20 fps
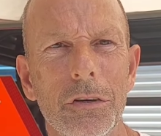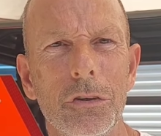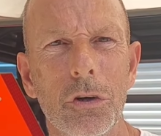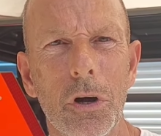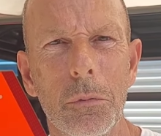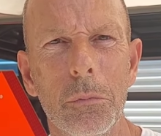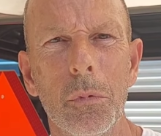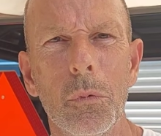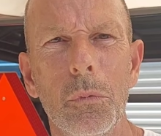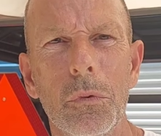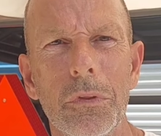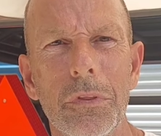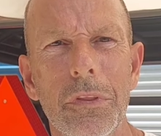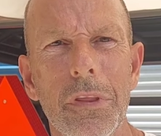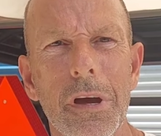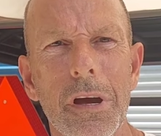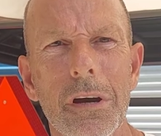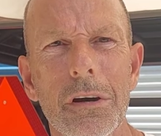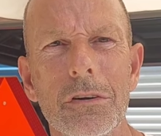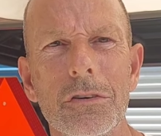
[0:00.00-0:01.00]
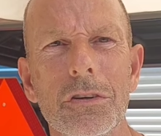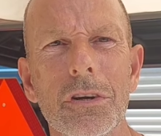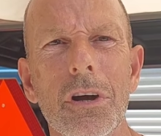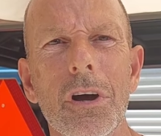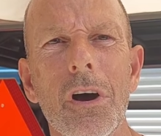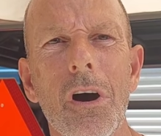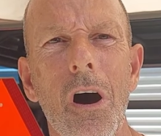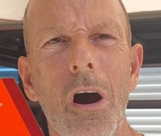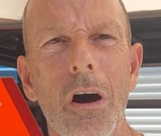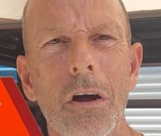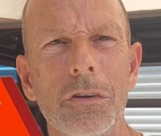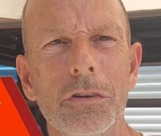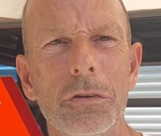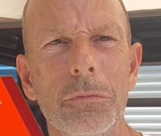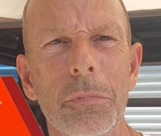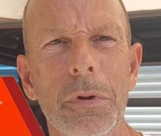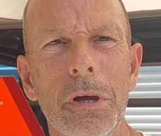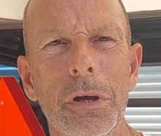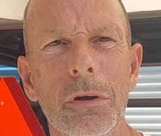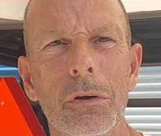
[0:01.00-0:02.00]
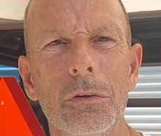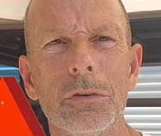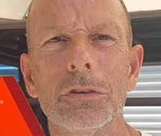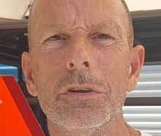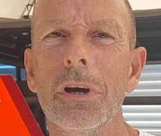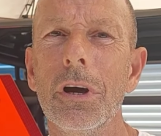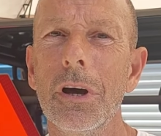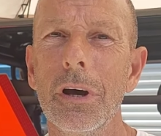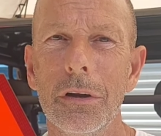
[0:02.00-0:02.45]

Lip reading: trouble with theirs on some hills.